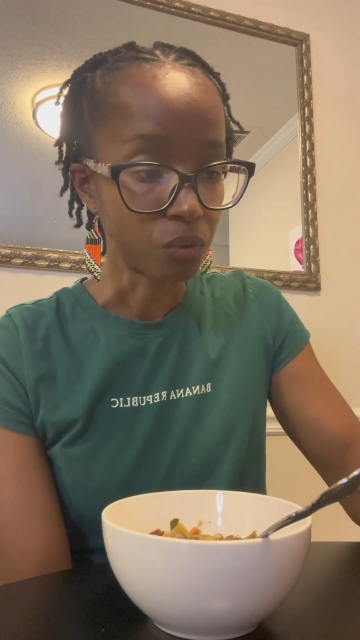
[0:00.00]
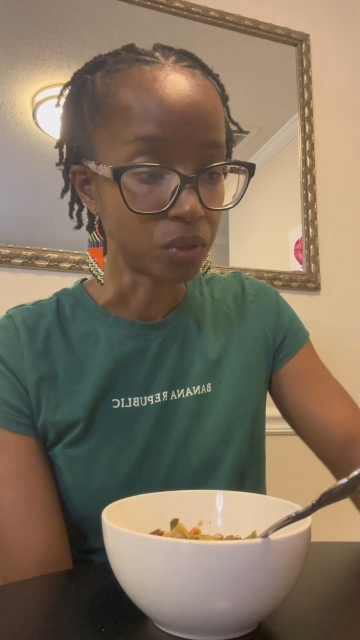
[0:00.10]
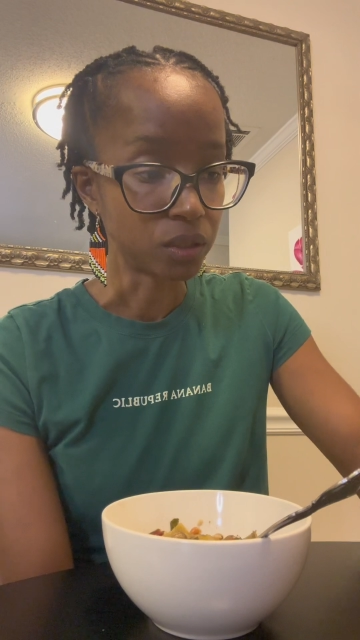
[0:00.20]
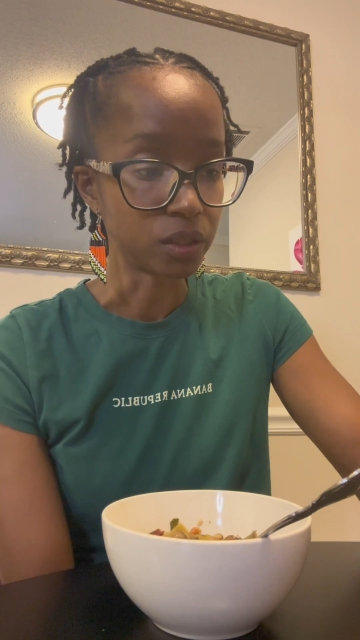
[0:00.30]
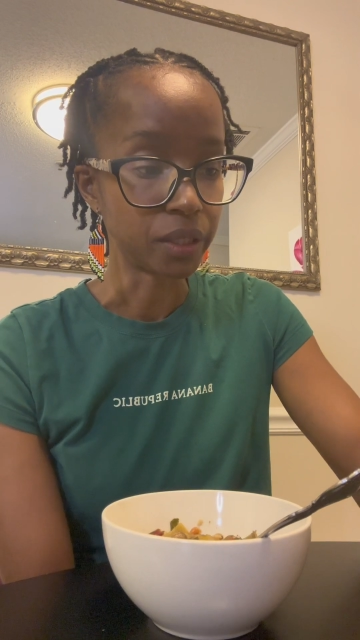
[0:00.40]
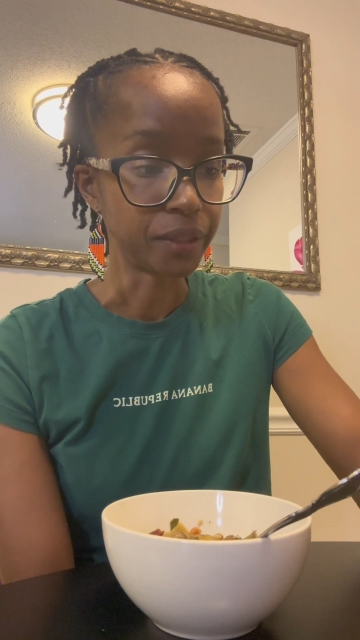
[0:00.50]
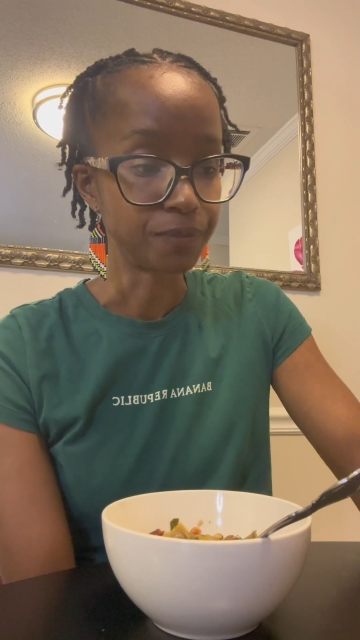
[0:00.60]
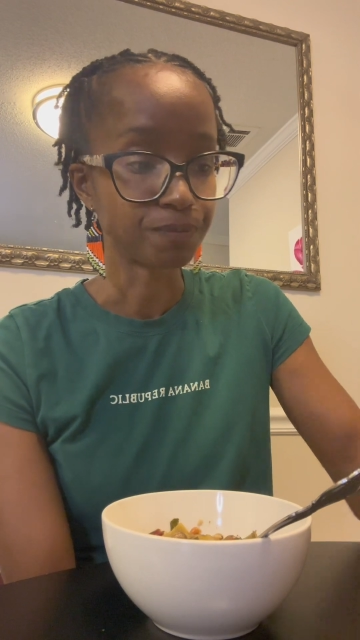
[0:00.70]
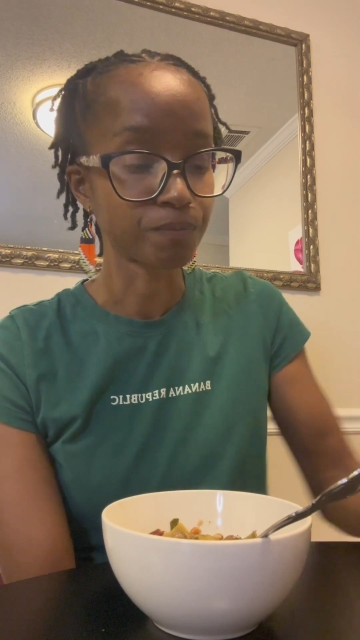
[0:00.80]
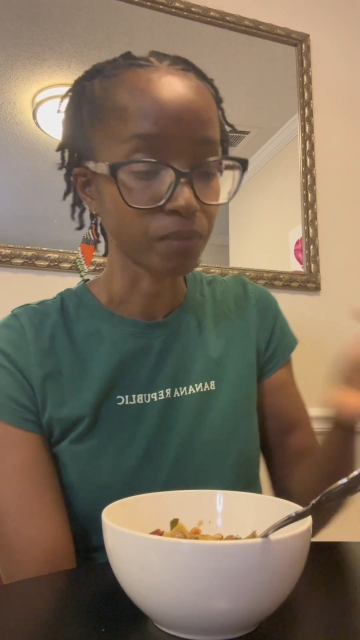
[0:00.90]
will
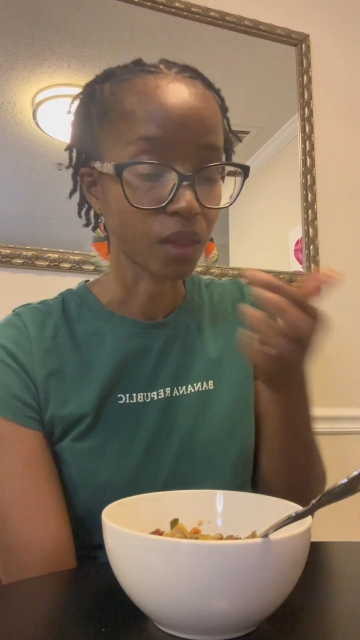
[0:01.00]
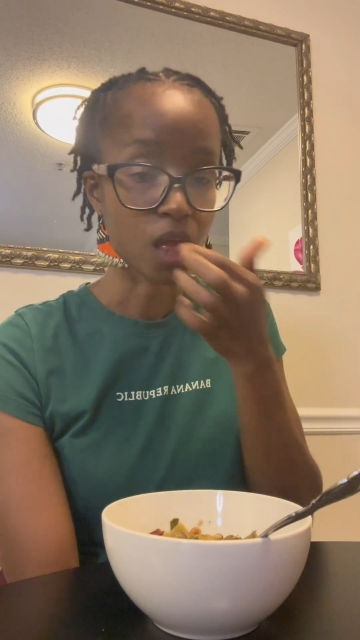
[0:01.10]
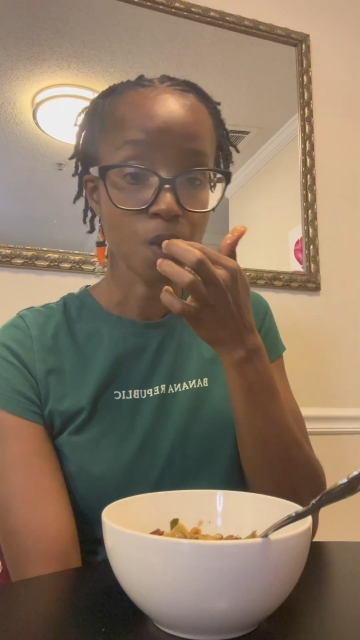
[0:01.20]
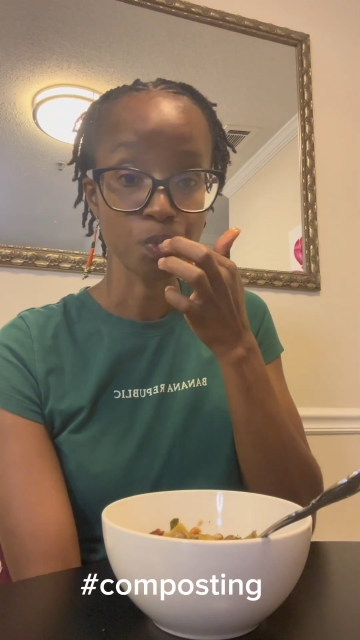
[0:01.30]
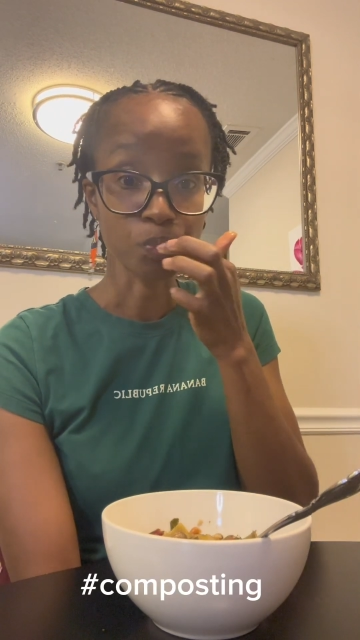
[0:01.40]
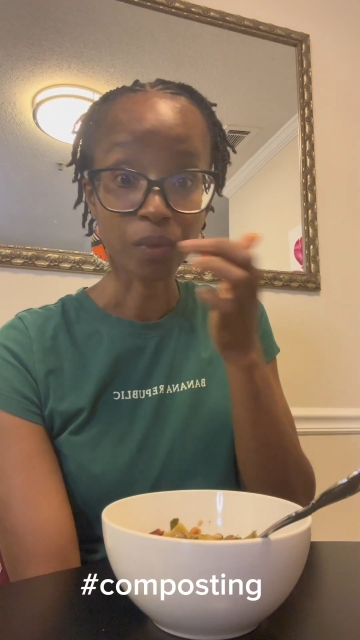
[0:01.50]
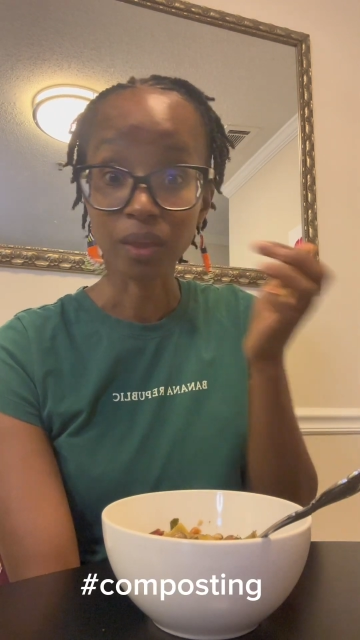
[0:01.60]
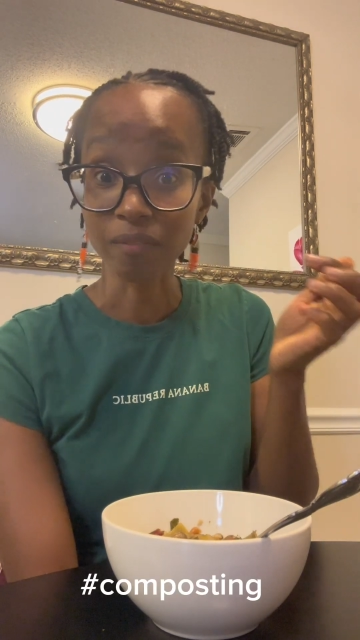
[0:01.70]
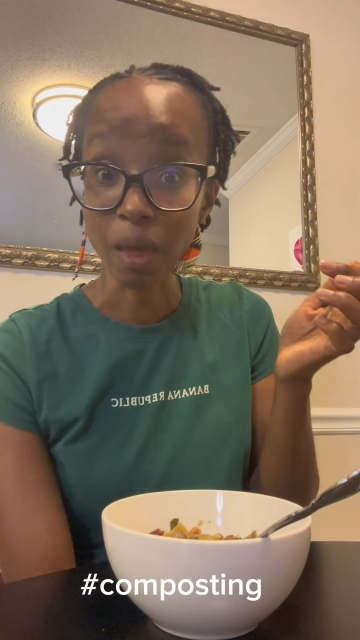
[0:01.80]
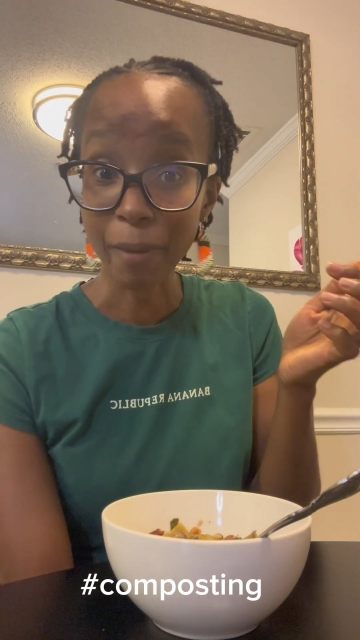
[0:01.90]

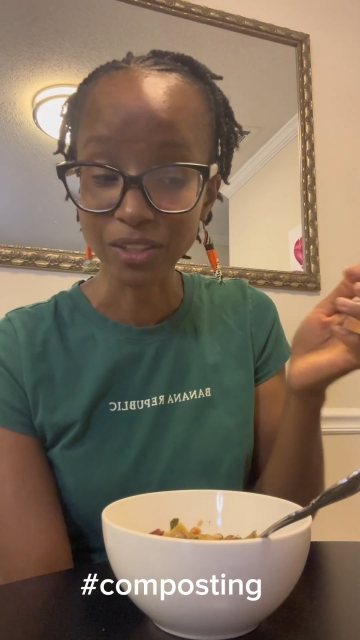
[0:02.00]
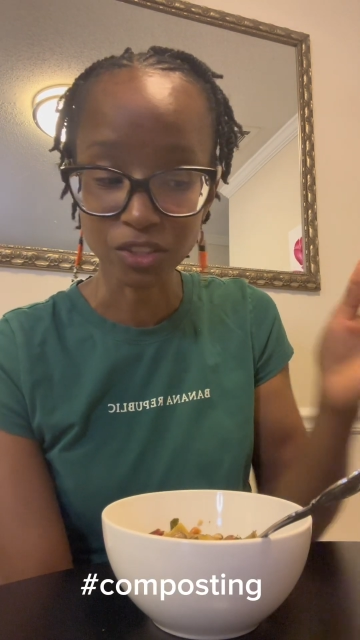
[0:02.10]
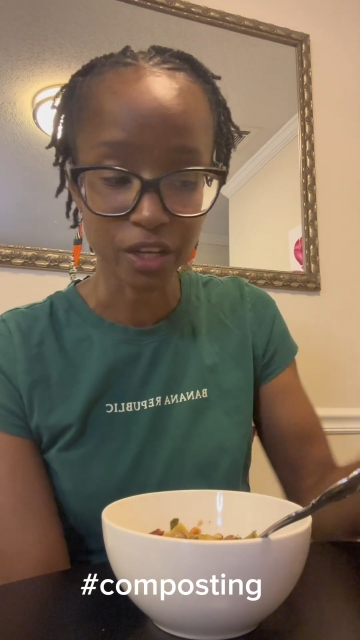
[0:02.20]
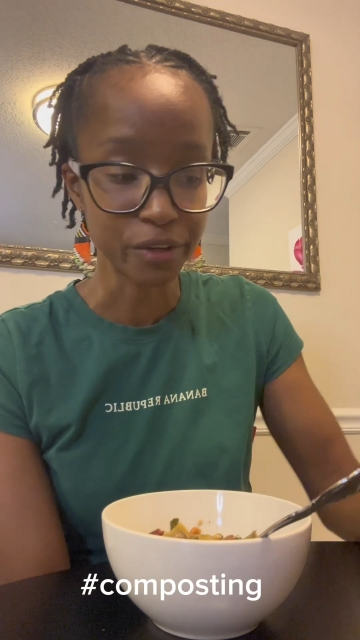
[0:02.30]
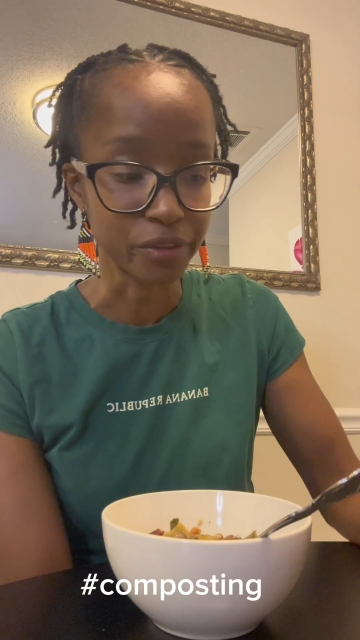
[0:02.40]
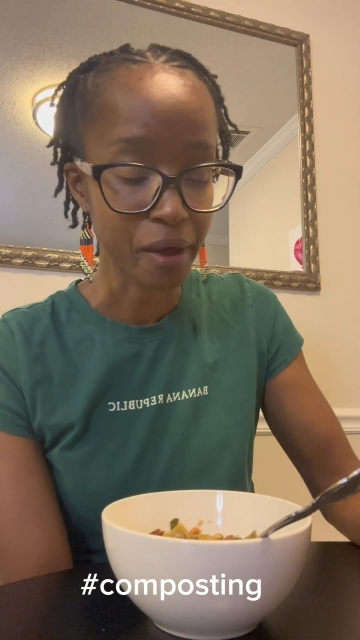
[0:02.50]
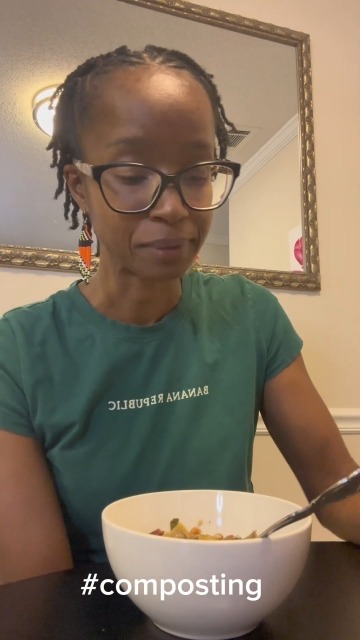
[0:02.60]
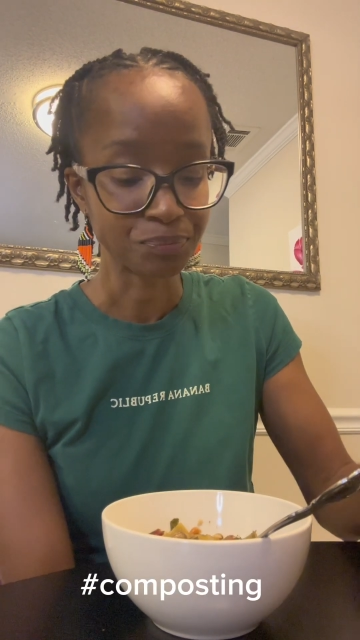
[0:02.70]
give that back to the earth.